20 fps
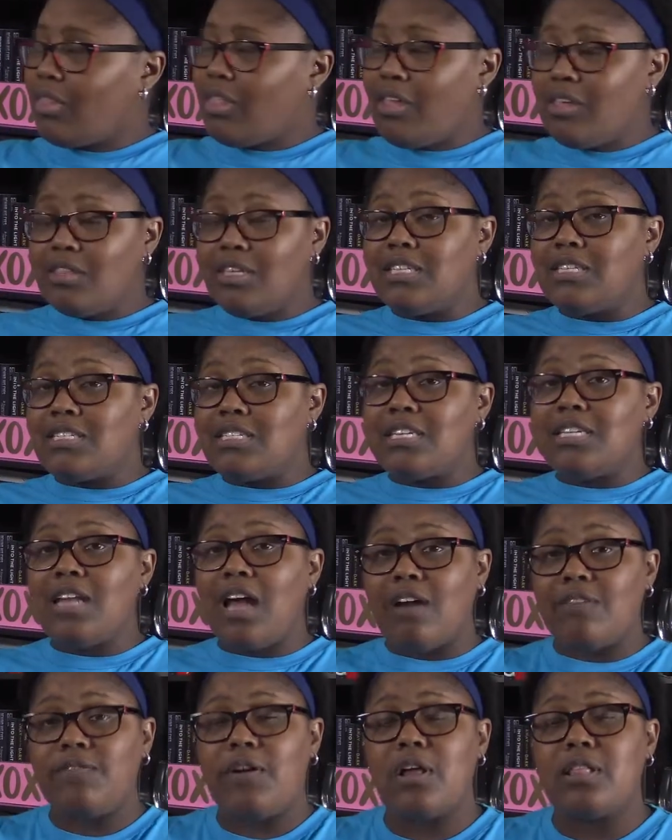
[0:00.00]
This did
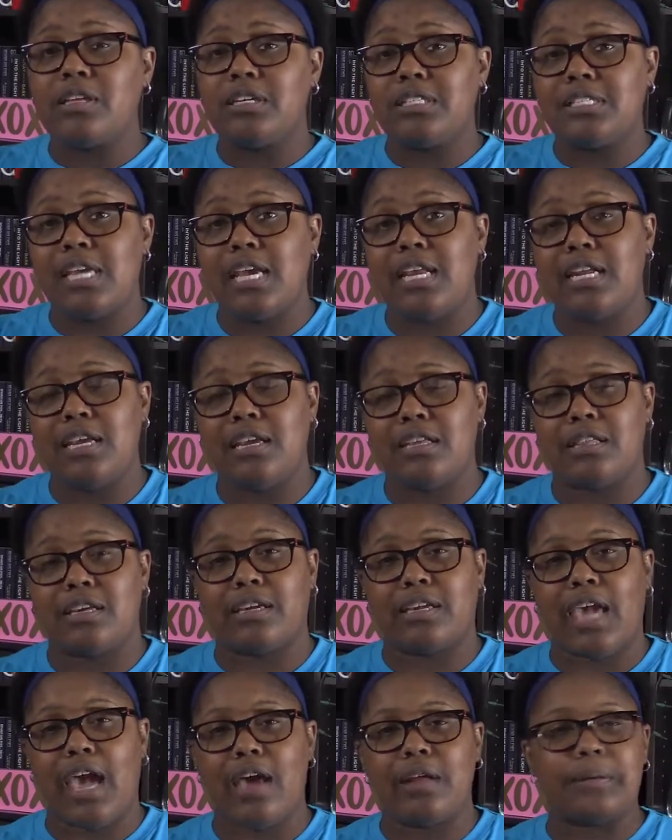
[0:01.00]
not fall into any of the
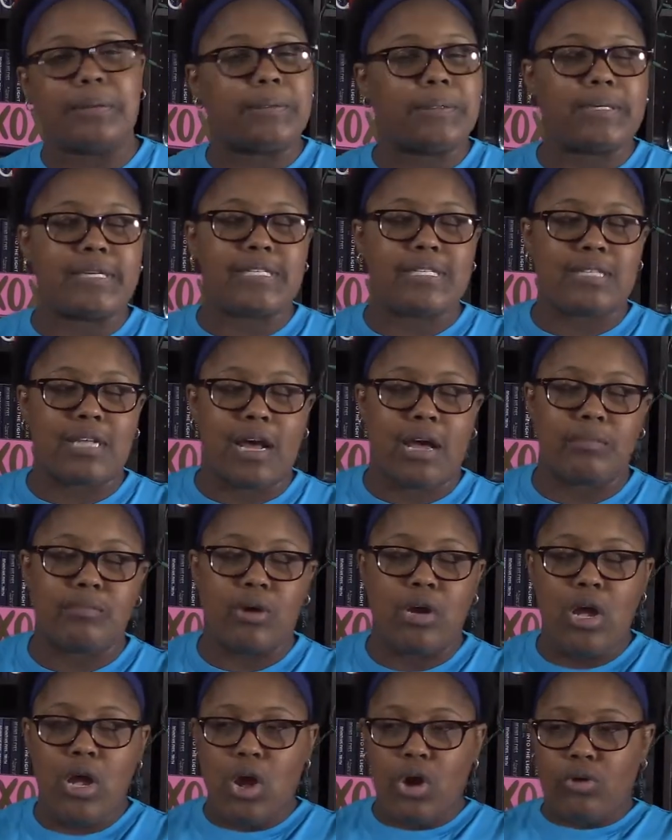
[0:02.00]
categories that I'm
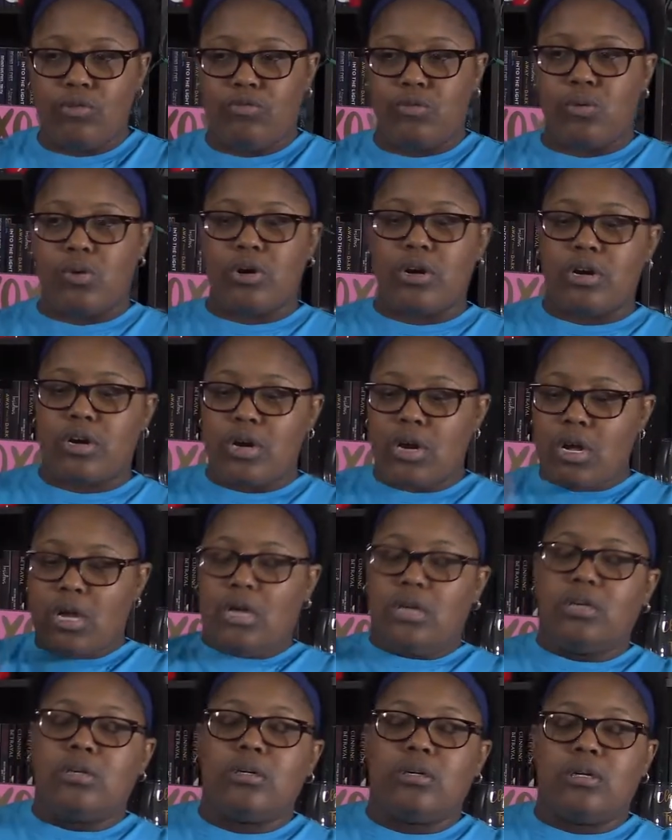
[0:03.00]
for
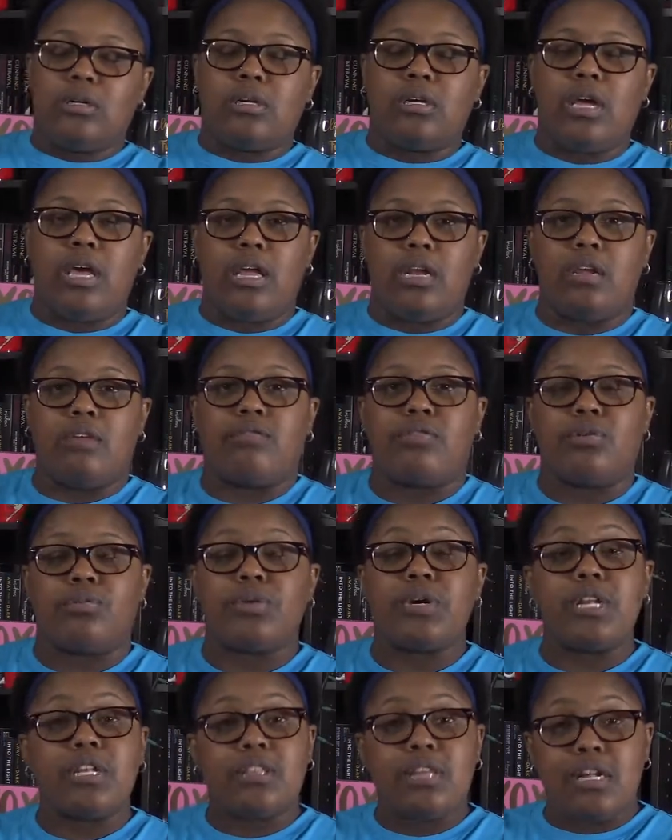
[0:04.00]
any of the
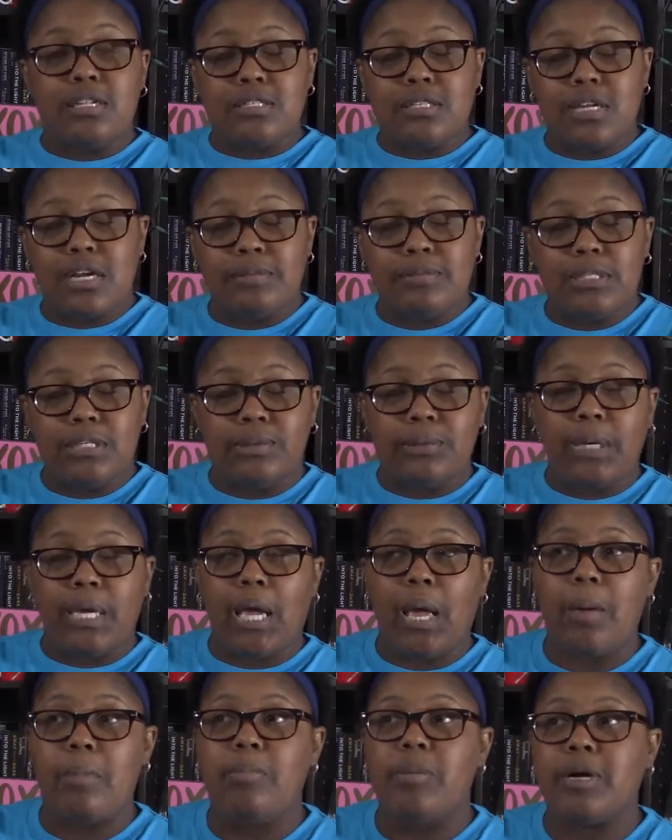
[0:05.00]
readathons that I'm doing,
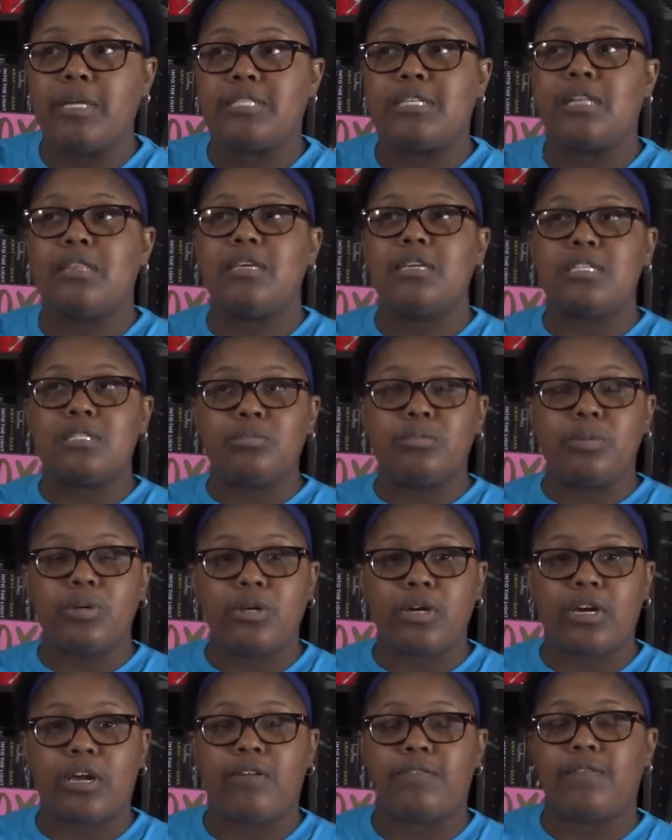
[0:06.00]
but this
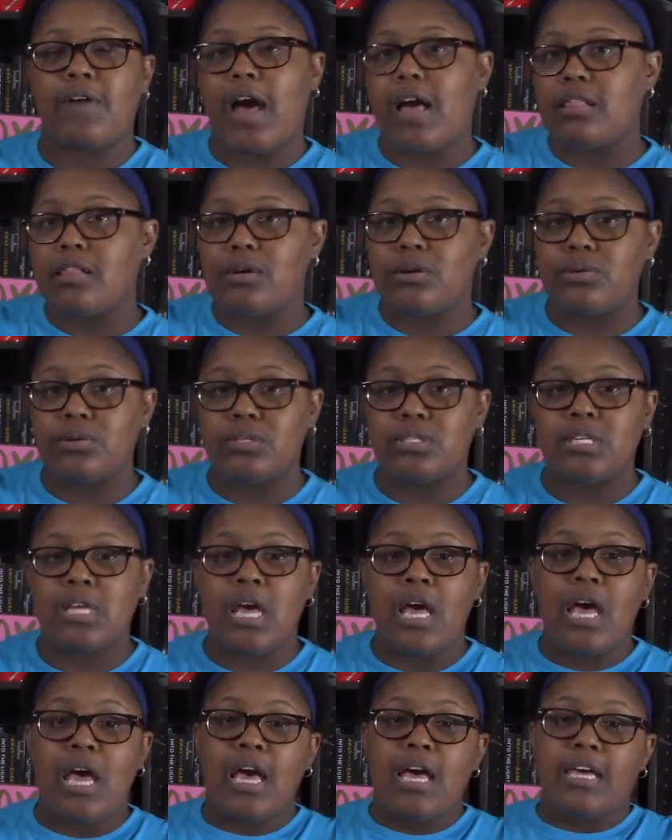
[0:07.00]
book follows
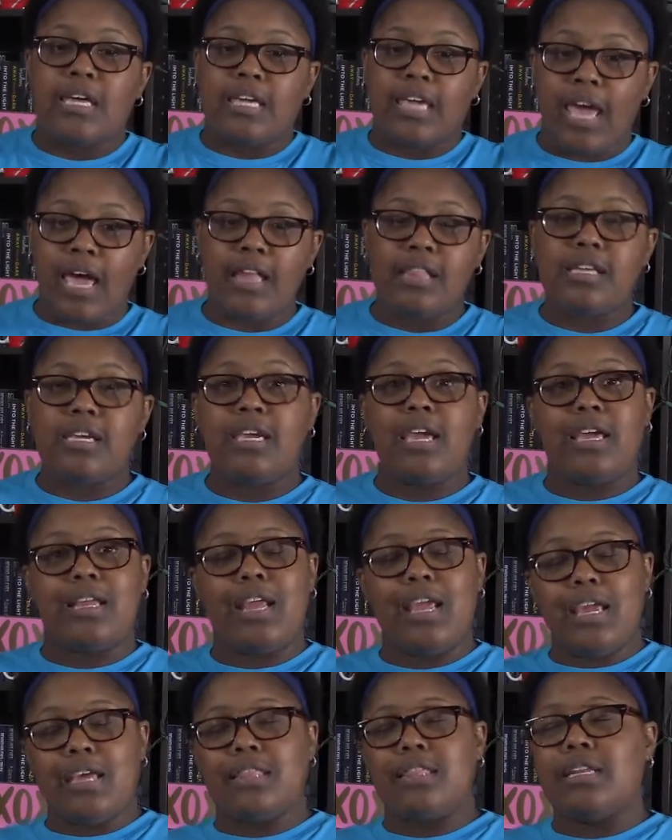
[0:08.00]
Kelly and
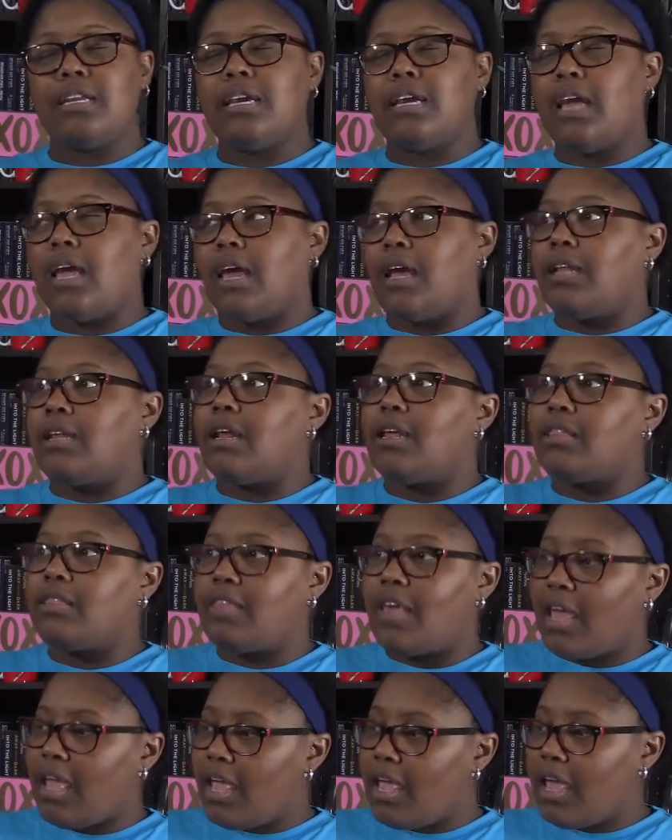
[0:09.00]
Anthony, and
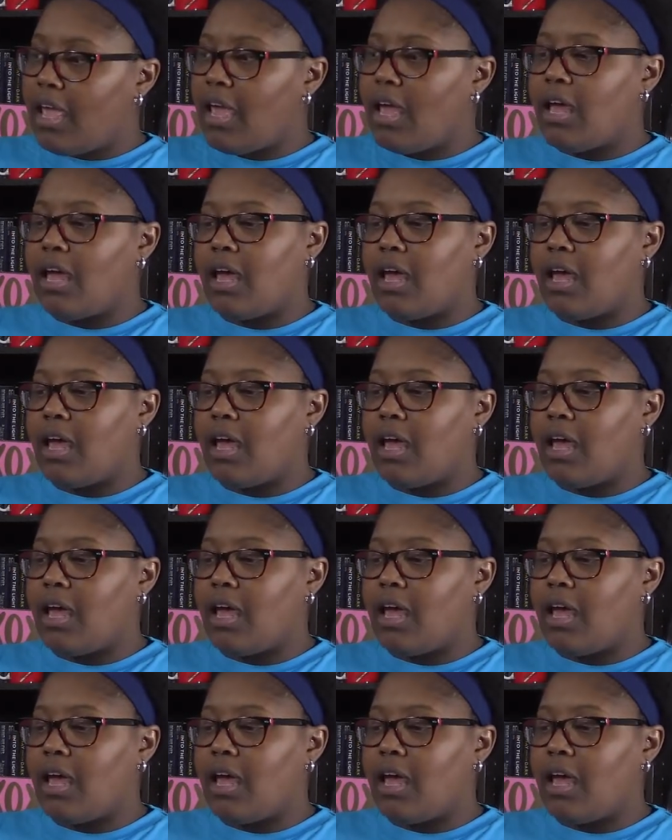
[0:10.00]
they